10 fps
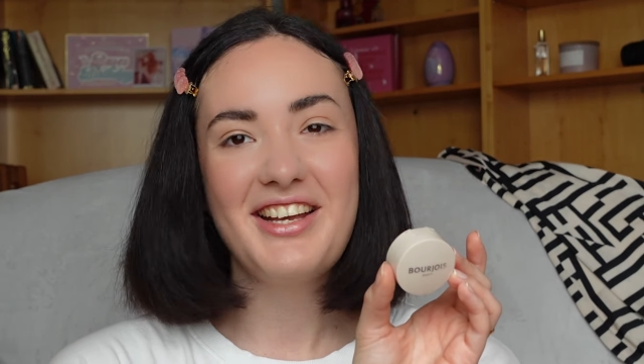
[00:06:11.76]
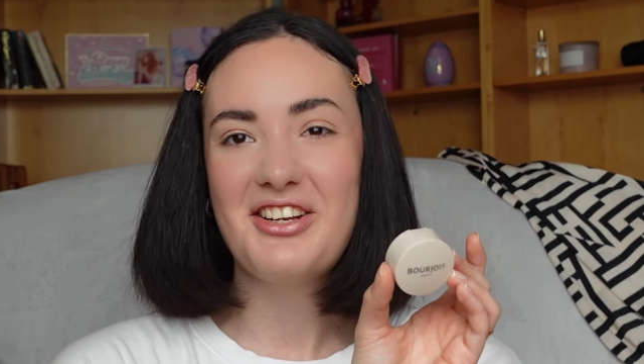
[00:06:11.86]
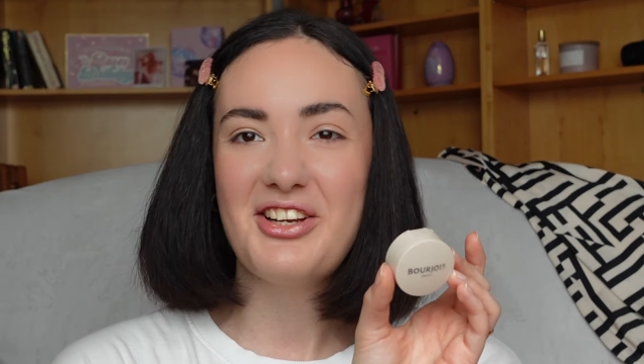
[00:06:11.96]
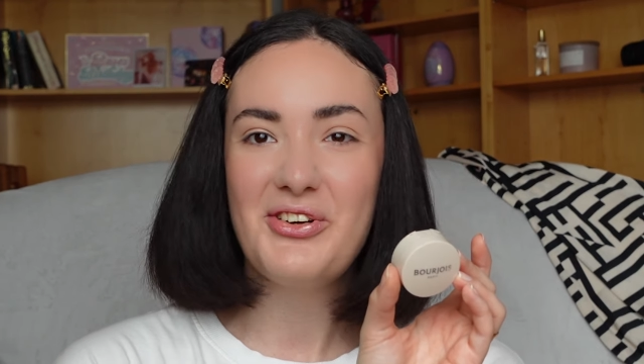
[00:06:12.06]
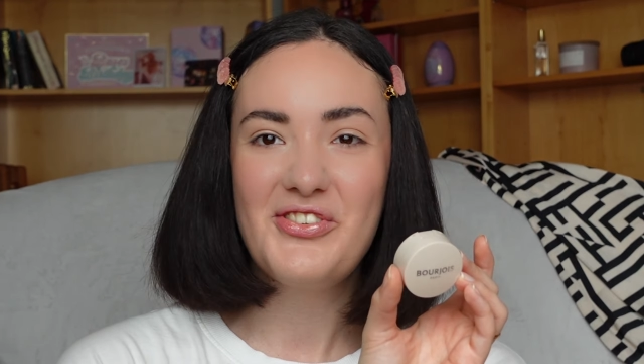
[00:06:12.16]
I
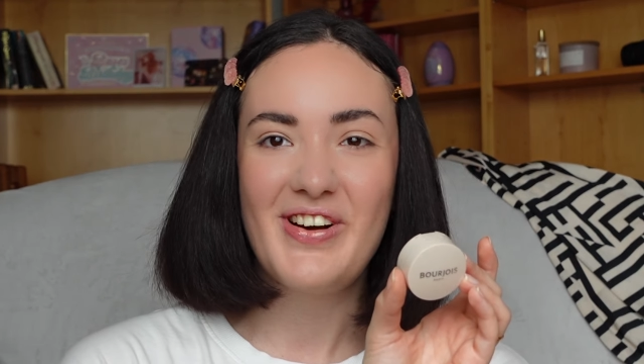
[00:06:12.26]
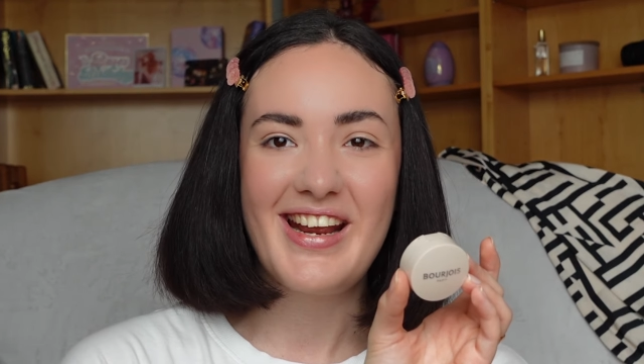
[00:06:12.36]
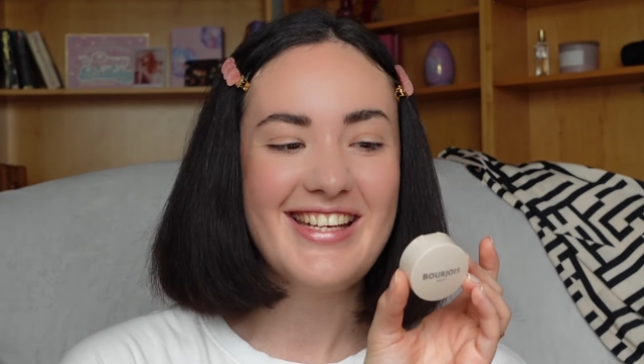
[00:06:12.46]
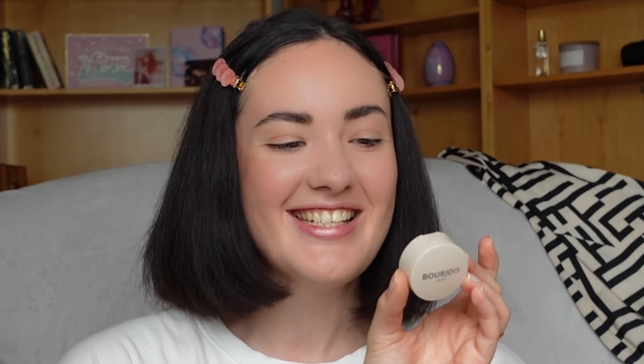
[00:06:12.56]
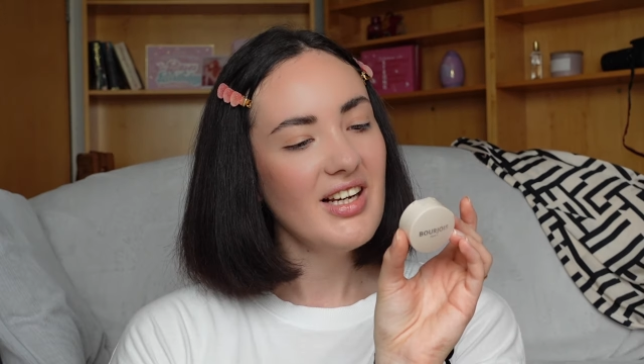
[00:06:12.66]
don't know
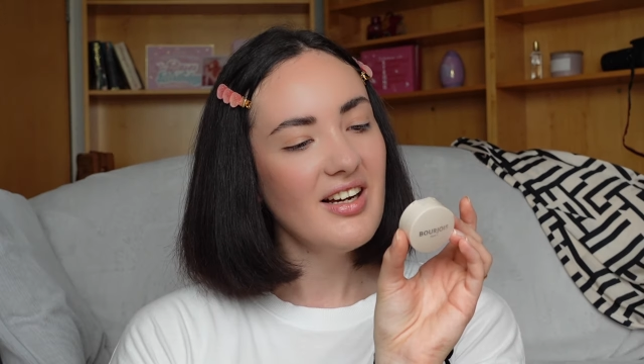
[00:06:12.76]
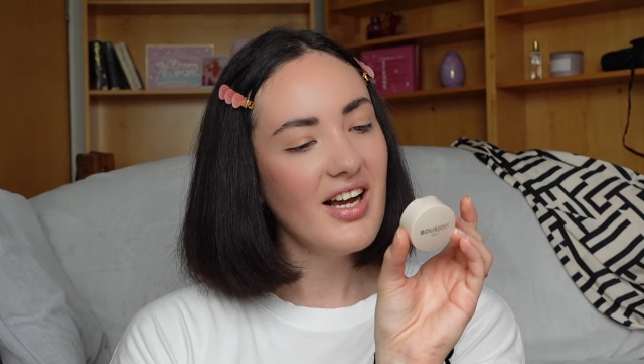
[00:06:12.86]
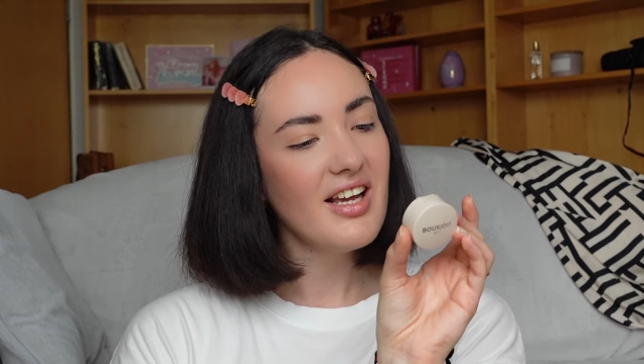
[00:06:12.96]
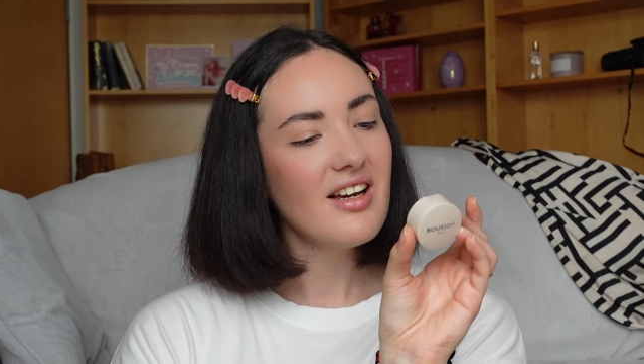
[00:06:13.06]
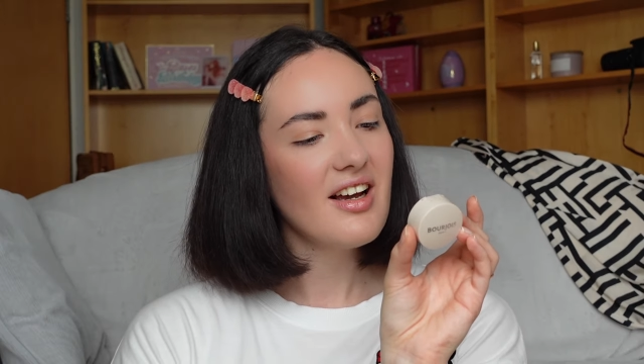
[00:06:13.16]
French.
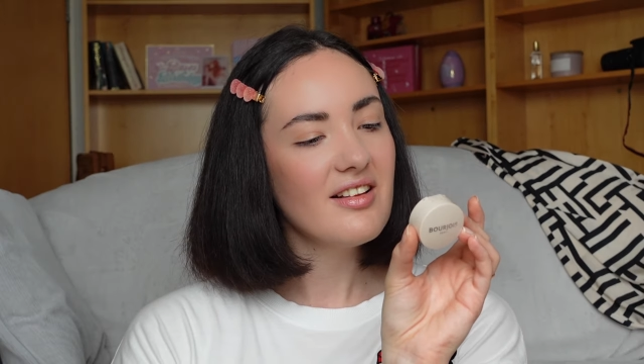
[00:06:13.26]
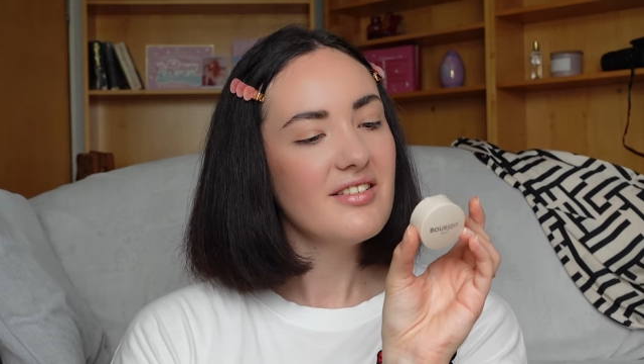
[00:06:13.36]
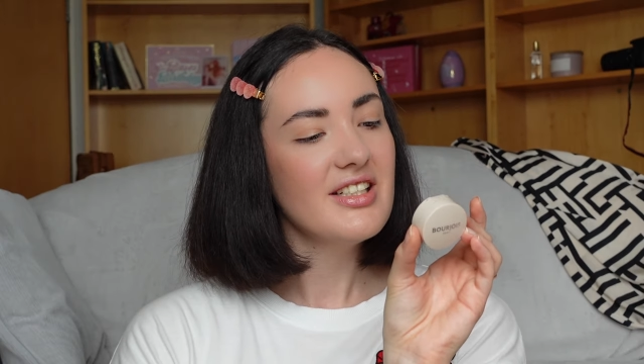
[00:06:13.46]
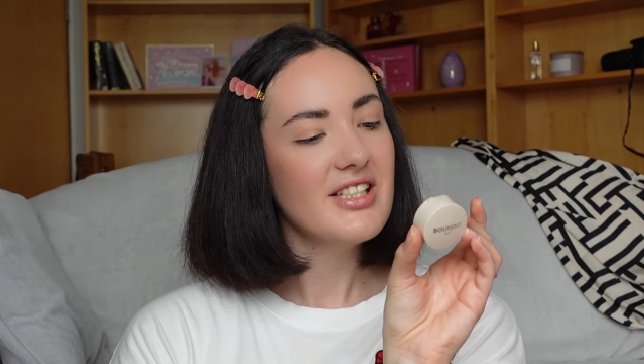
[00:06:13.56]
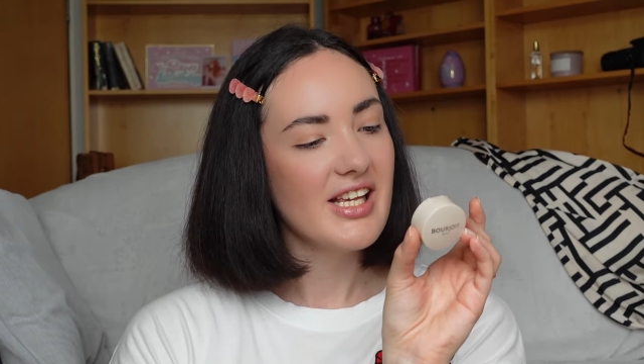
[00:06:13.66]
High
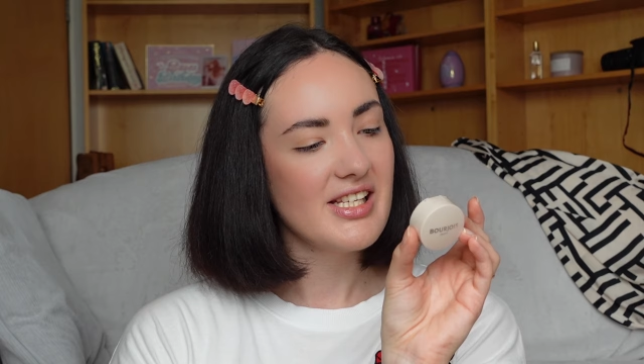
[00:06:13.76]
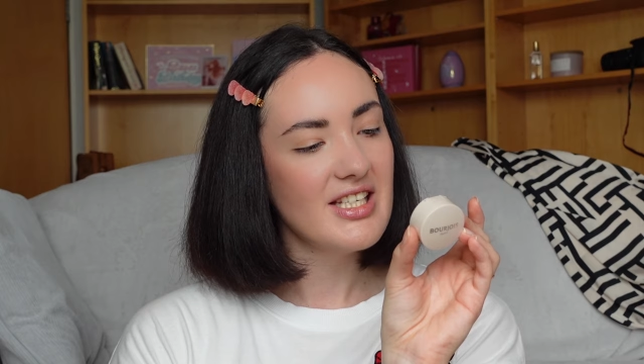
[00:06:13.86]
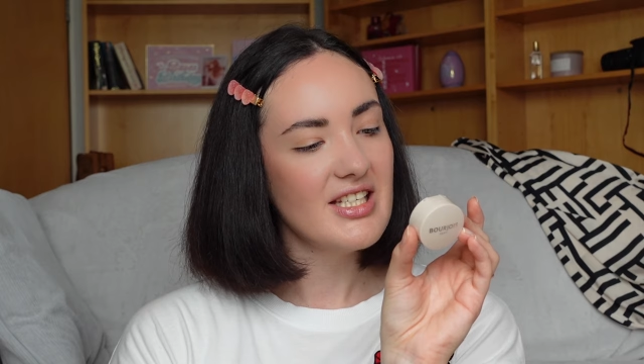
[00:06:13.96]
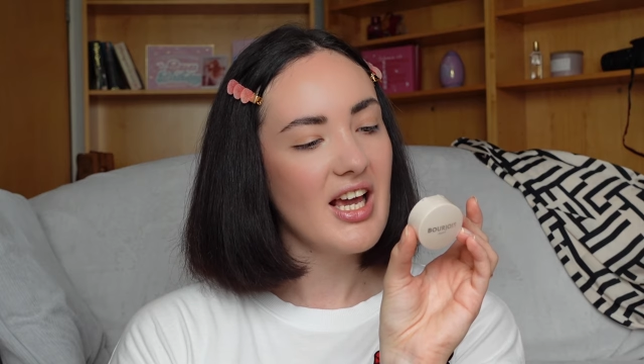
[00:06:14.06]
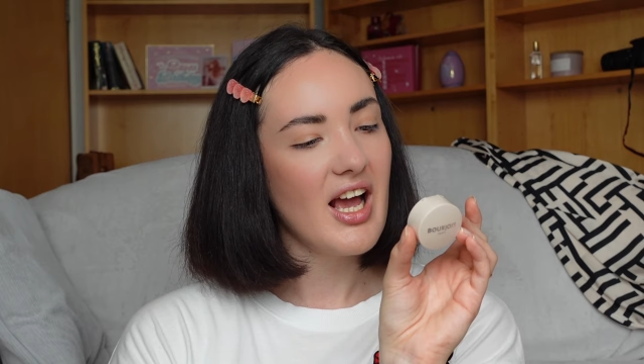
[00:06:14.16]
color
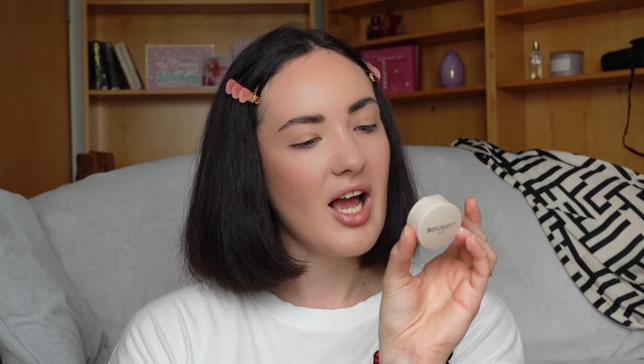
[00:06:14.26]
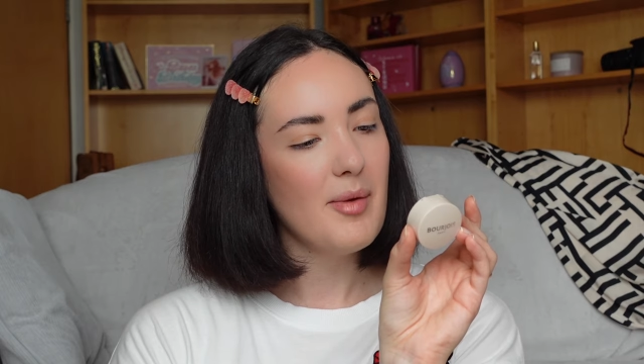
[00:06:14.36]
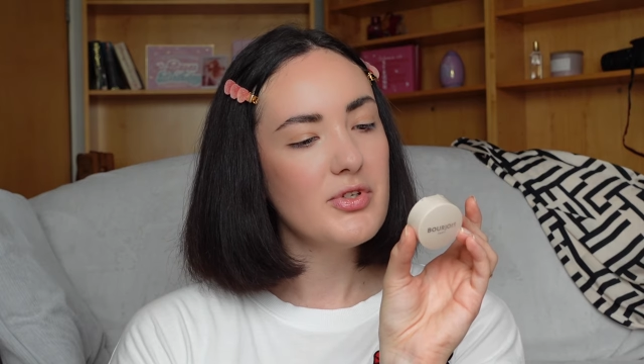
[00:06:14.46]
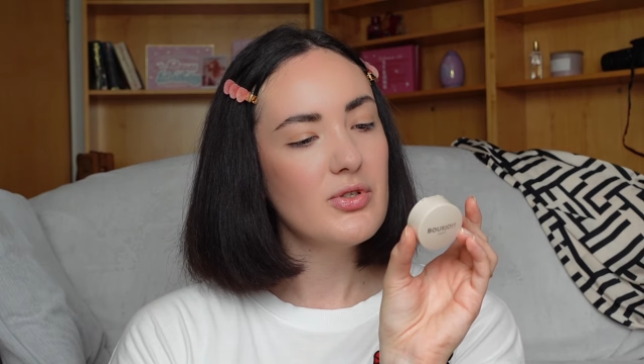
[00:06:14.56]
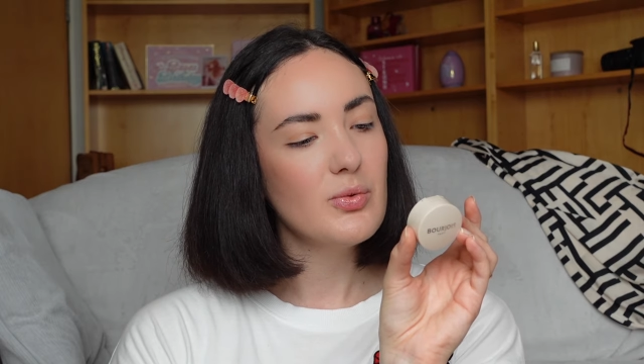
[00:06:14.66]
intensity
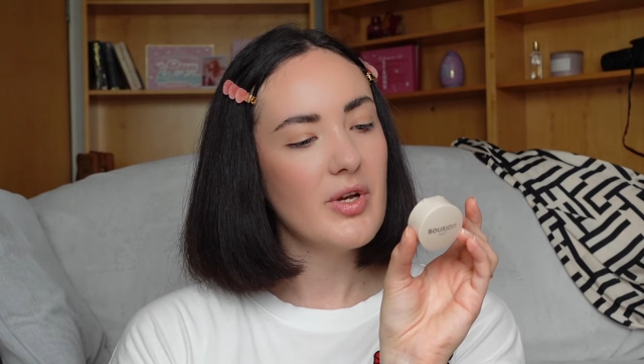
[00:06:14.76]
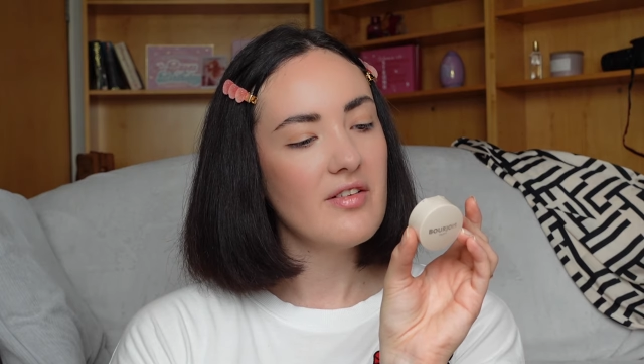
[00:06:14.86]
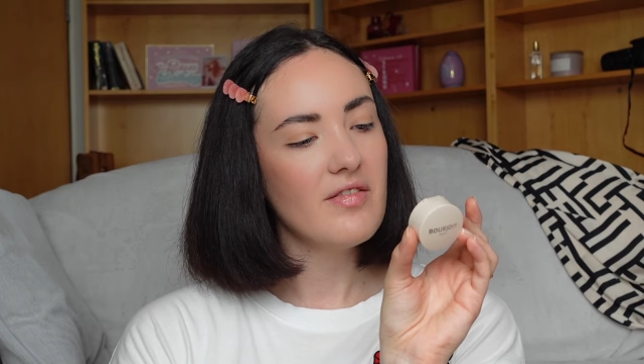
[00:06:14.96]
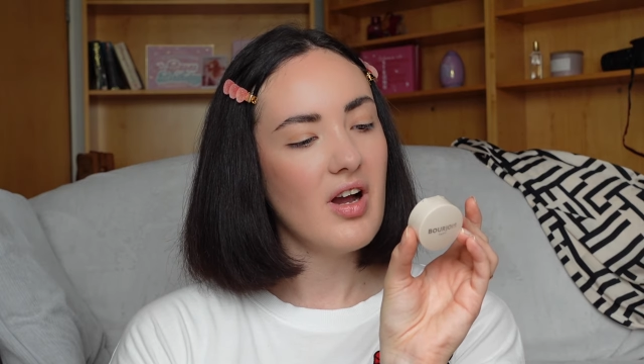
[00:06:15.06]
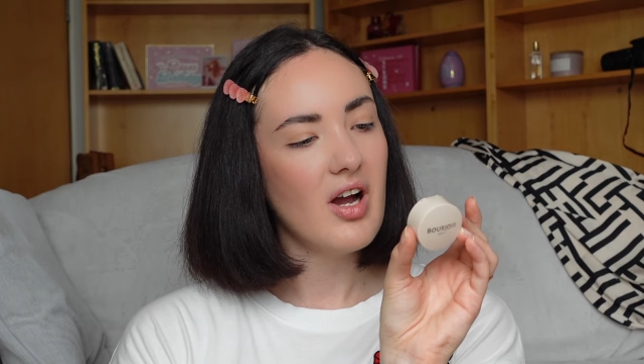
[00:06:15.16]
up to
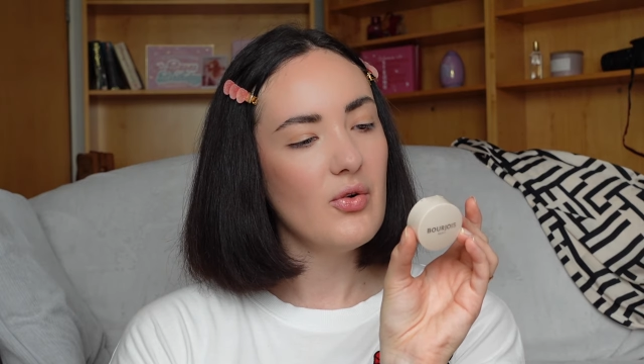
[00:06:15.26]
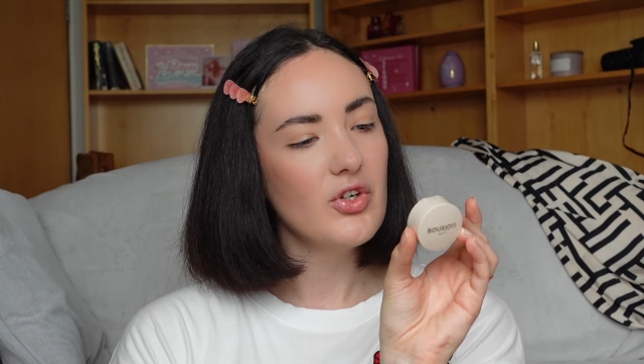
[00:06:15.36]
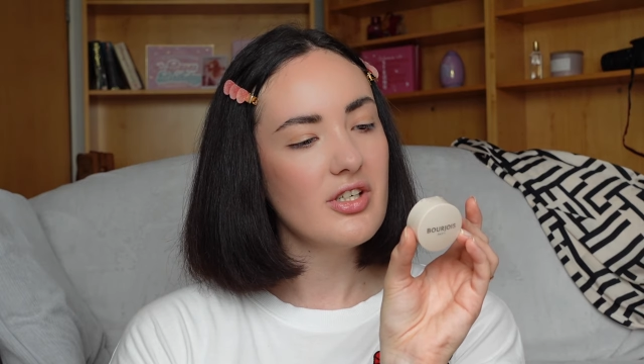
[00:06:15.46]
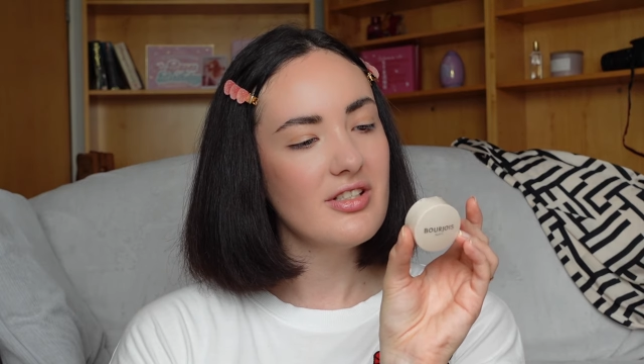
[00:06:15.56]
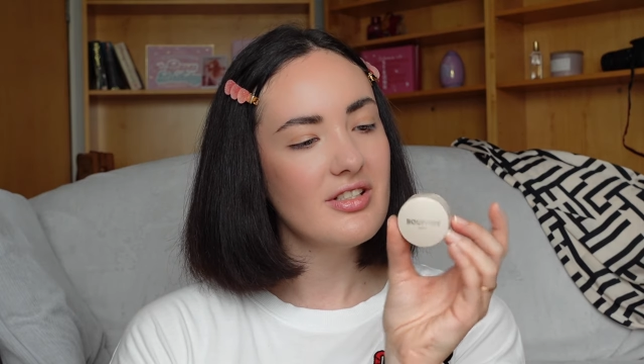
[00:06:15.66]
12
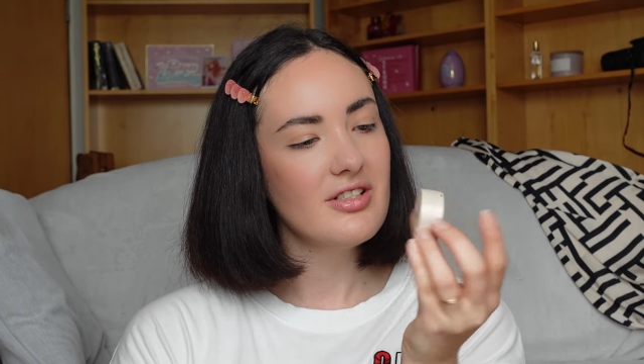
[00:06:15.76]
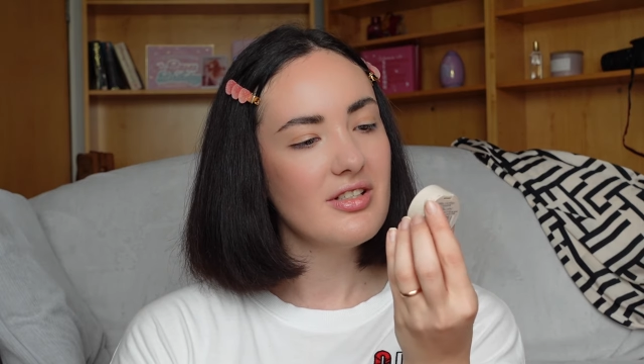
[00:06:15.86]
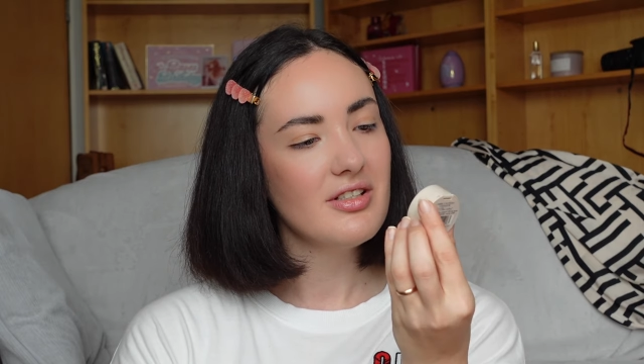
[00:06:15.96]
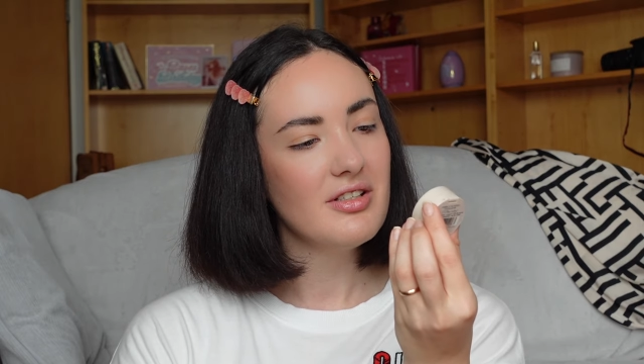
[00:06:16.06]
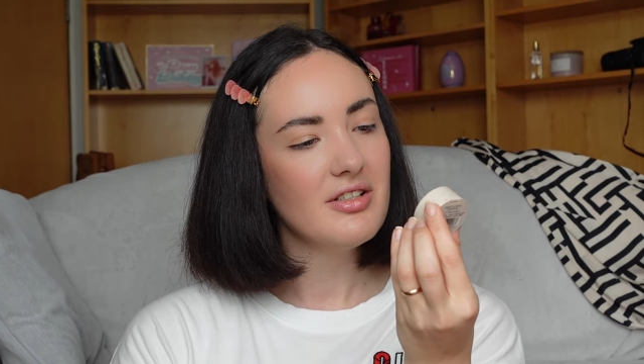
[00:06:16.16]
hours